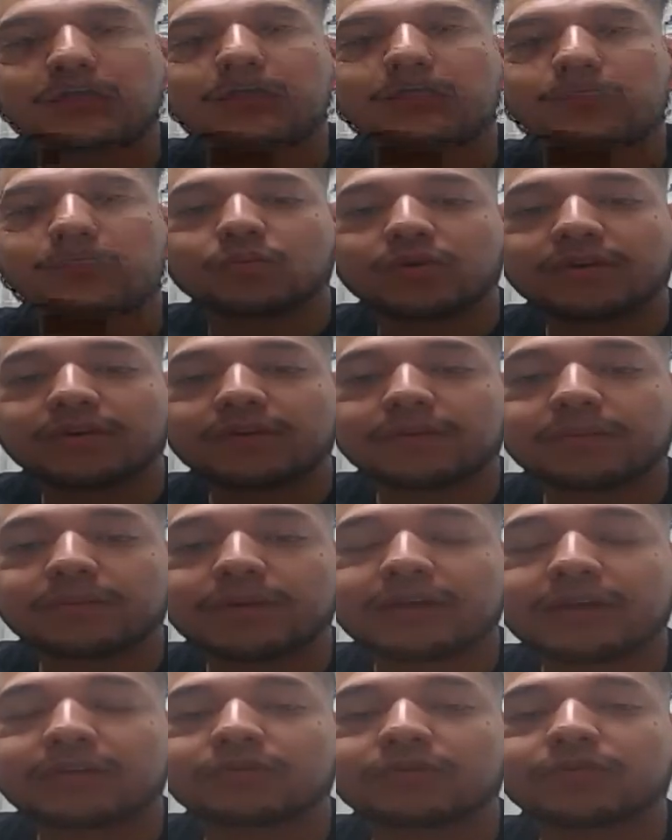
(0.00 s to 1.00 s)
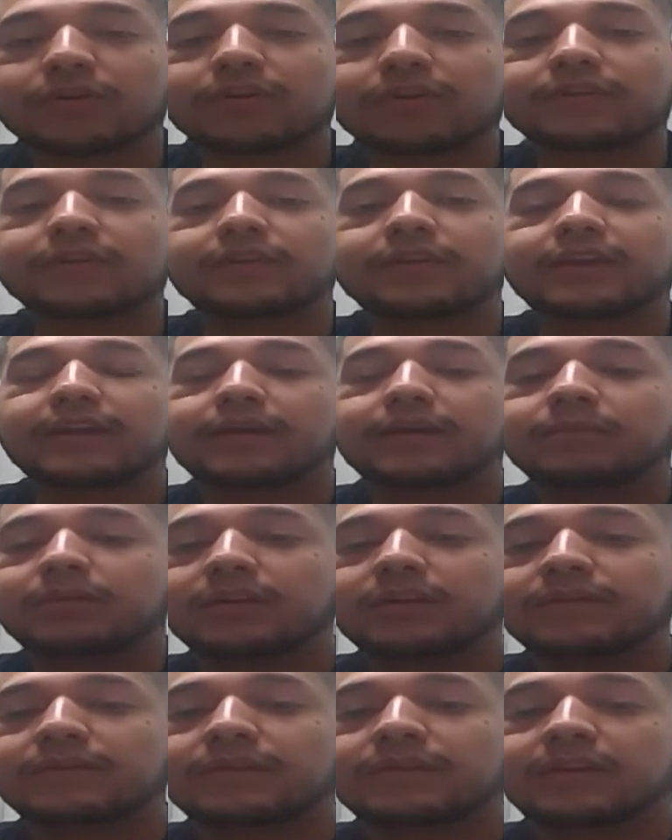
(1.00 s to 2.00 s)
One of the biggest threats that I
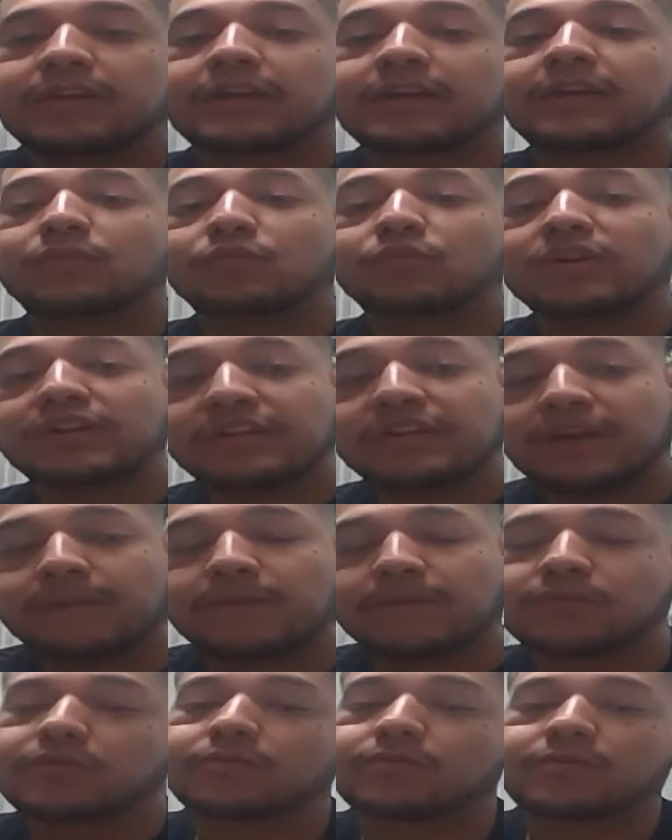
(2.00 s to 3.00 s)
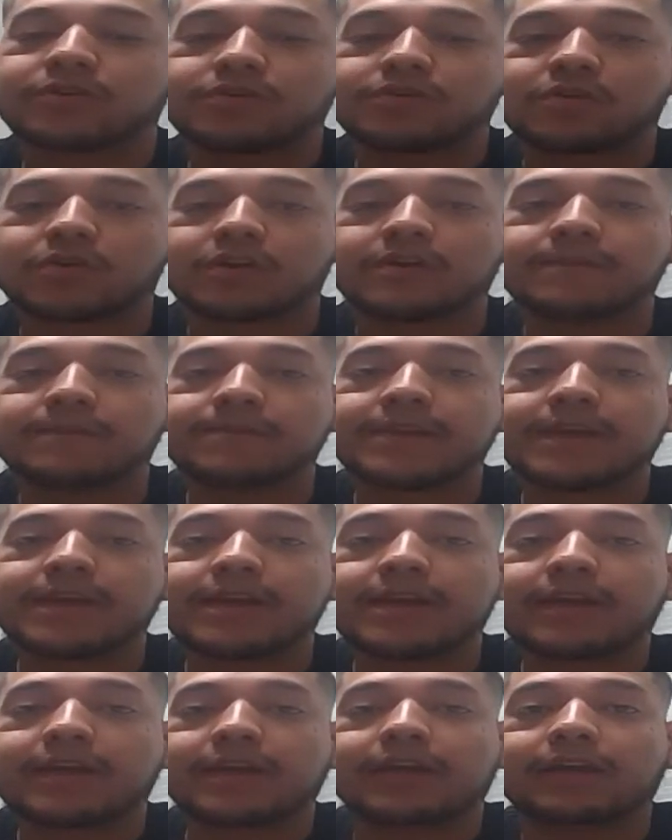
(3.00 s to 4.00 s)
believe that can really damage the restaurant
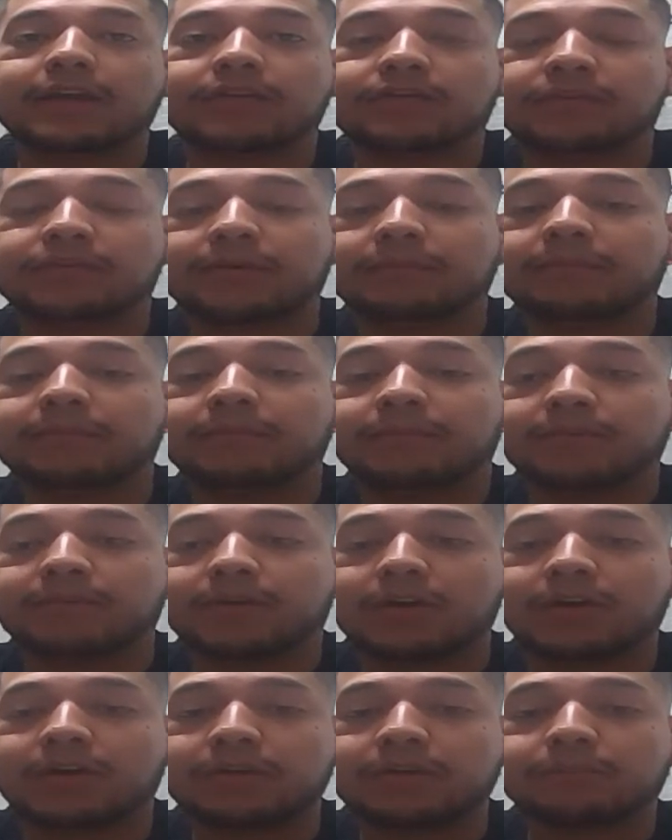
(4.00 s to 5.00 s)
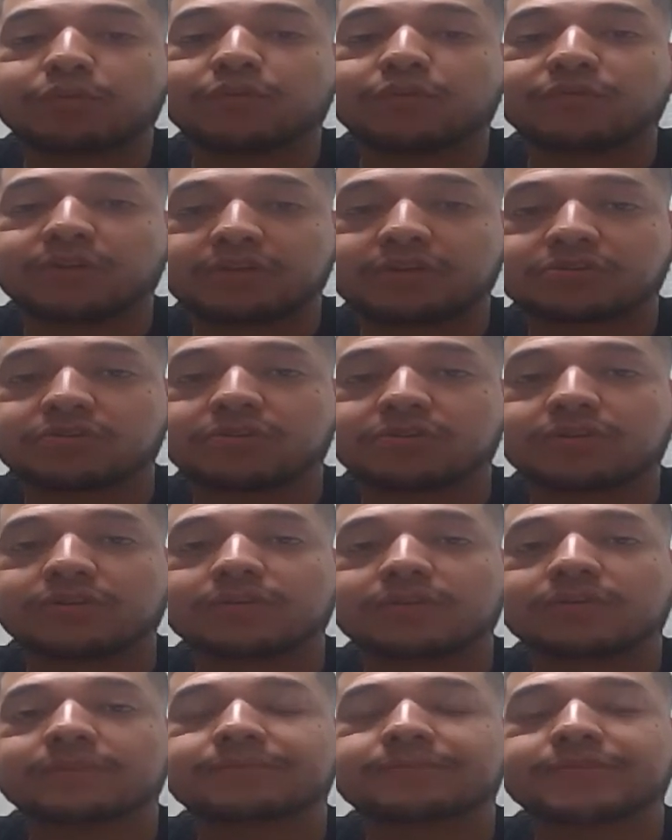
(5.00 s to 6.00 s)
is the
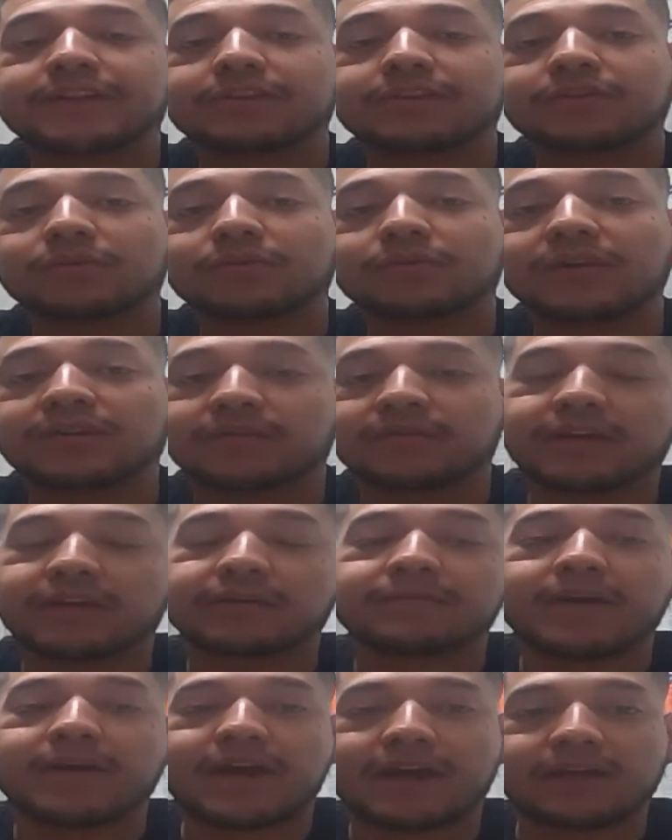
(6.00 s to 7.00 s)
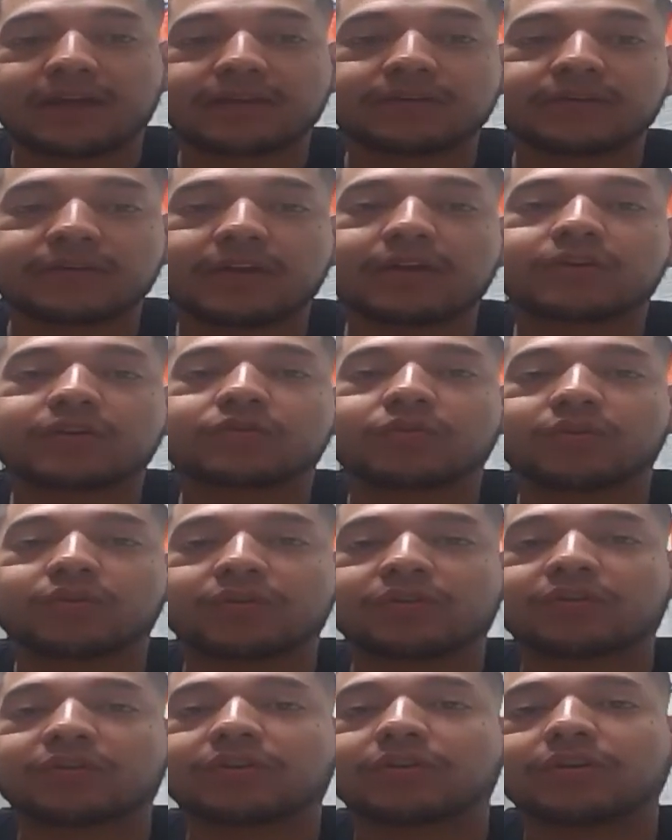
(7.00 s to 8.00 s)
unprofessionalism that the wait staff has towards
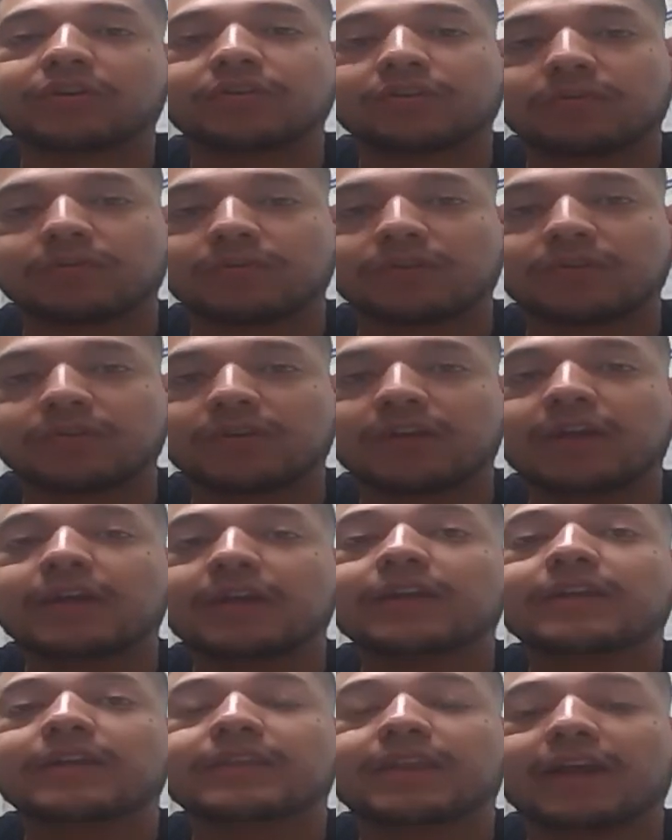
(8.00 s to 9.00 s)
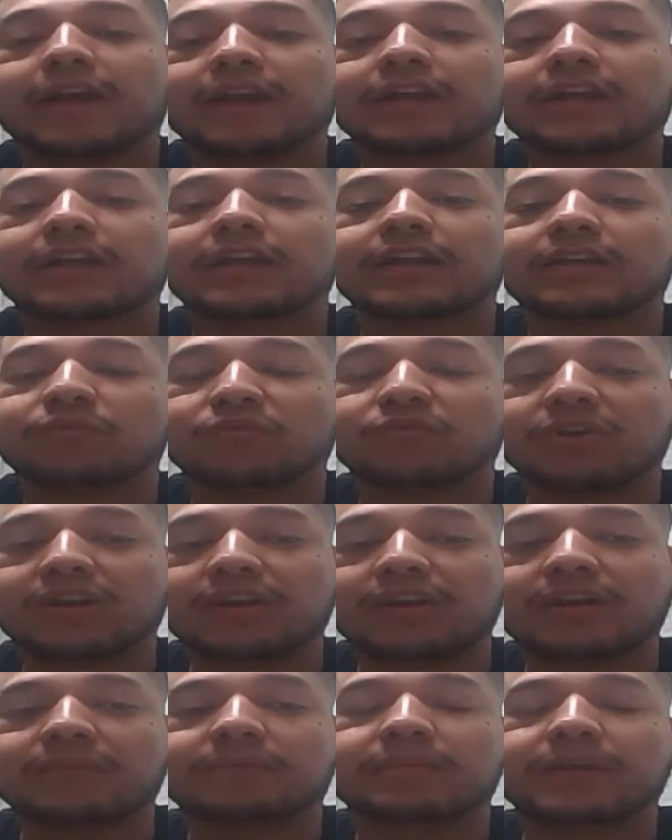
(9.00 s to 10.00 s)
their customers. That can really
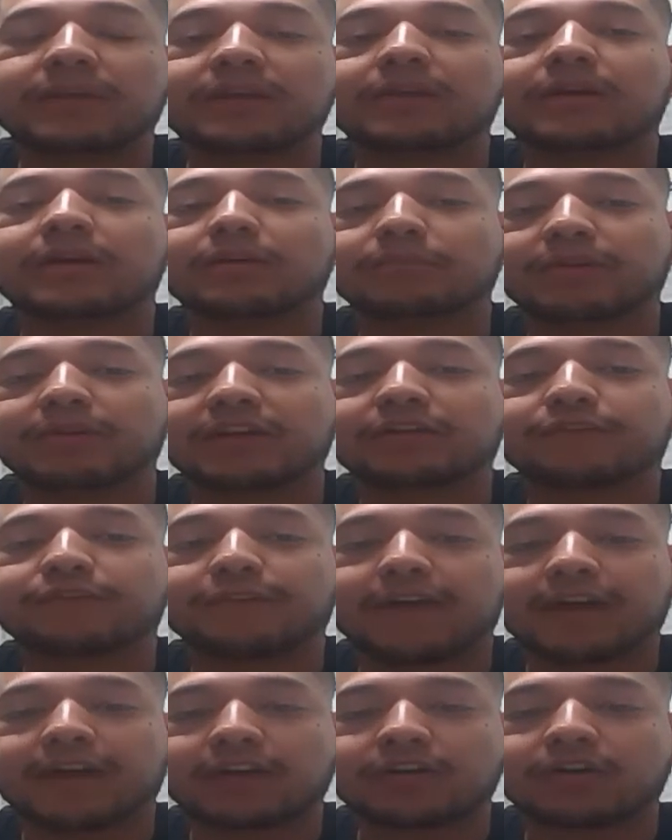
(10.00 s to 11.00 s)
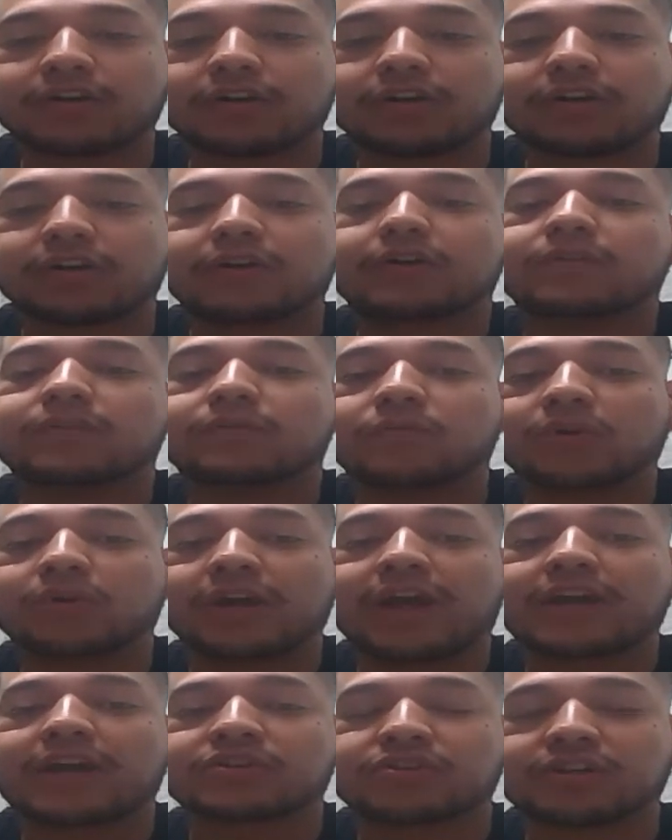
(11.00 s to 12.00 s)
be a big factor of what
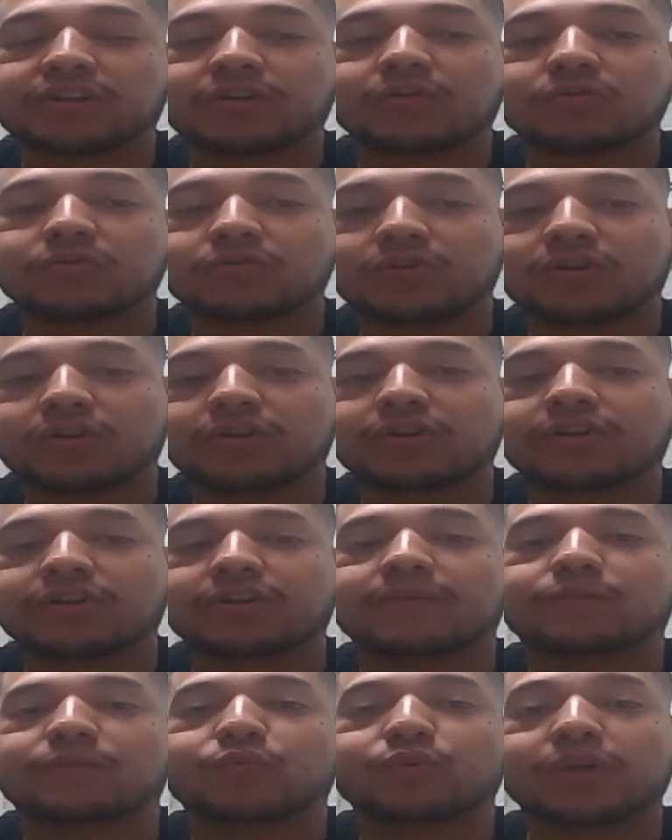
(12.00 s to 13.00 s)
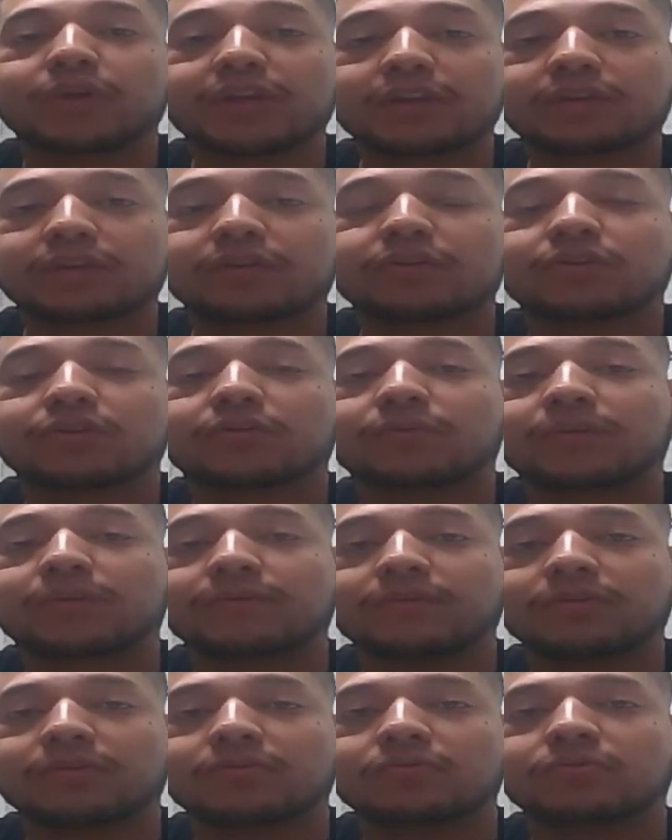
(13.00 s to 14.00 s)
actually goes on with your
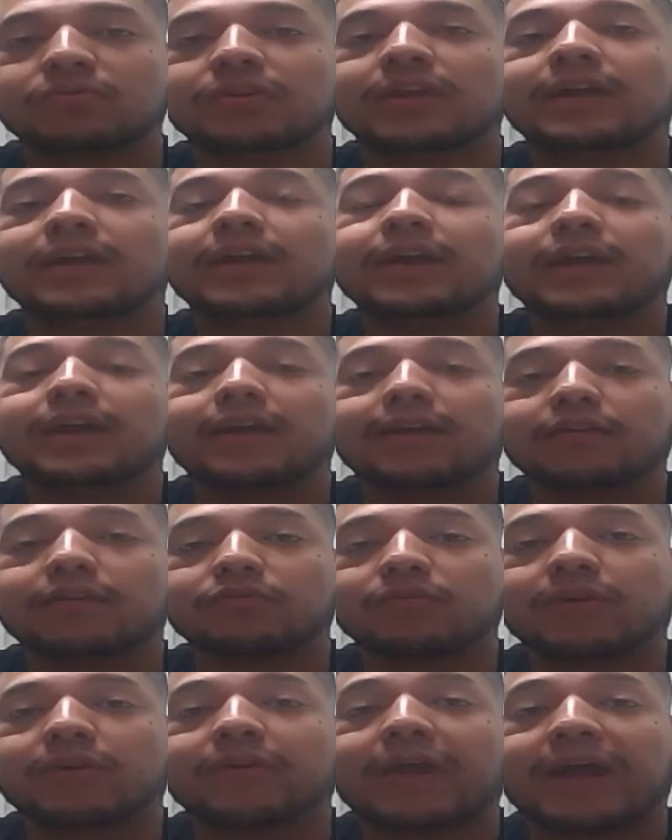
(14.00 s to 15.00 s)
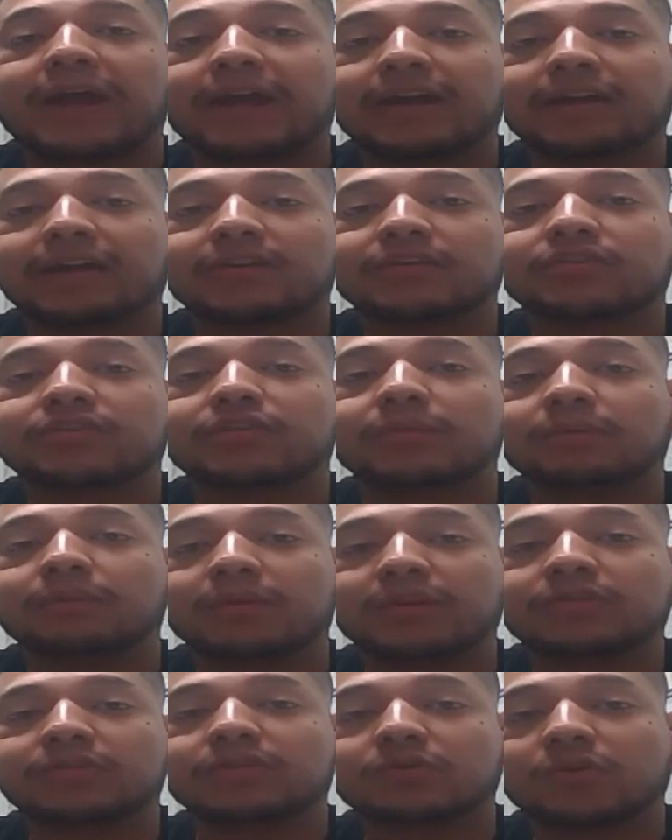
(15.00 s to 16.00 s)
reviews as well as the
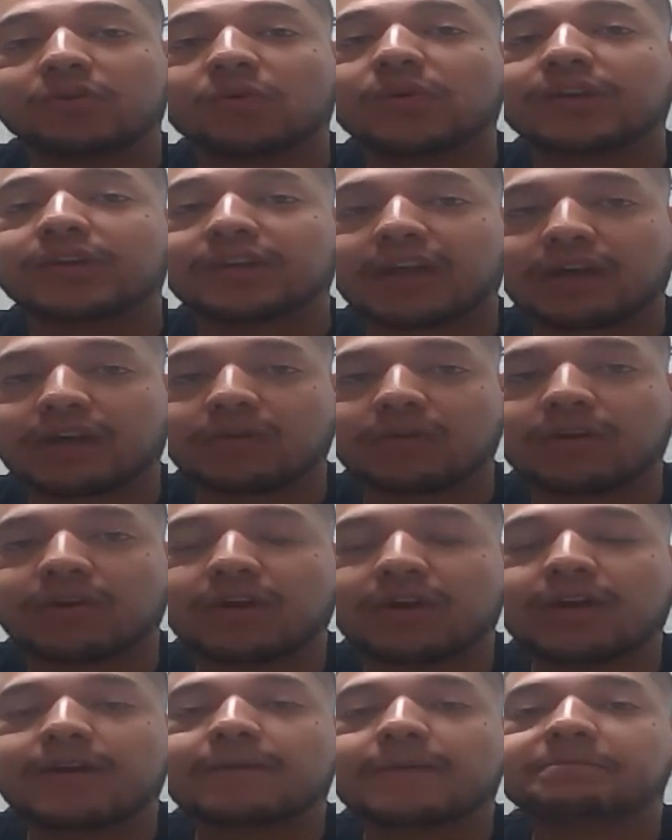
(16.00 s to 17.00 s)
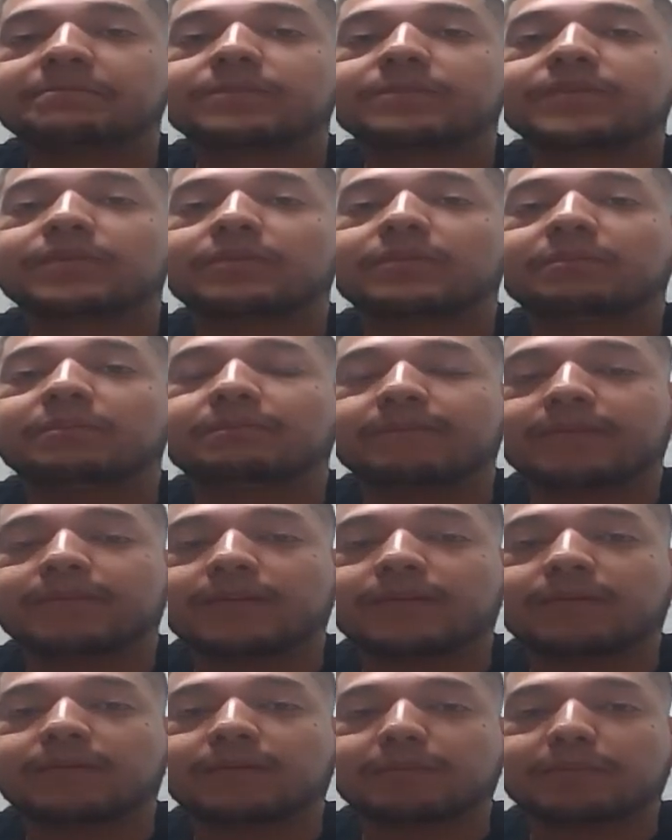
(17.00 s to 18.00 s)
business going down.
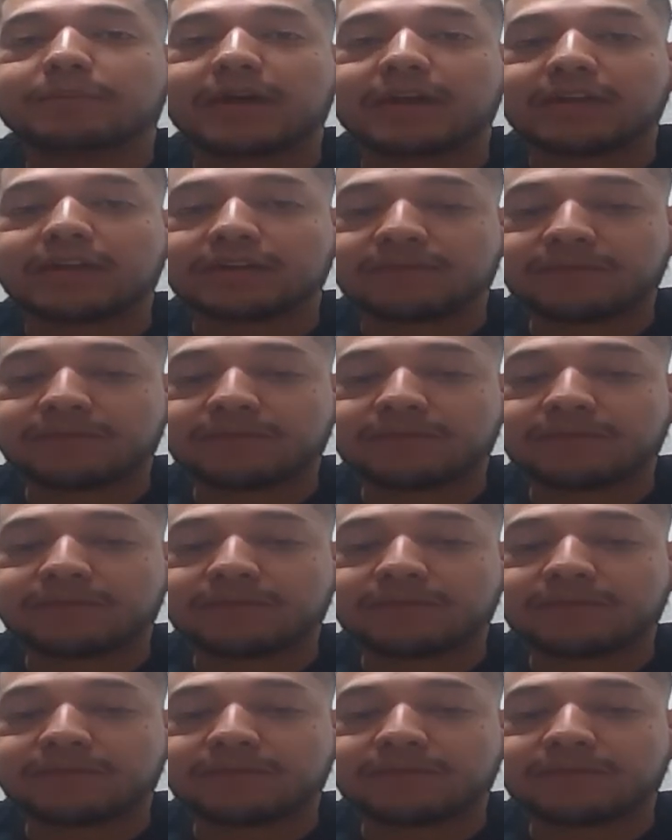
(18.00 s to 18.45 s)
By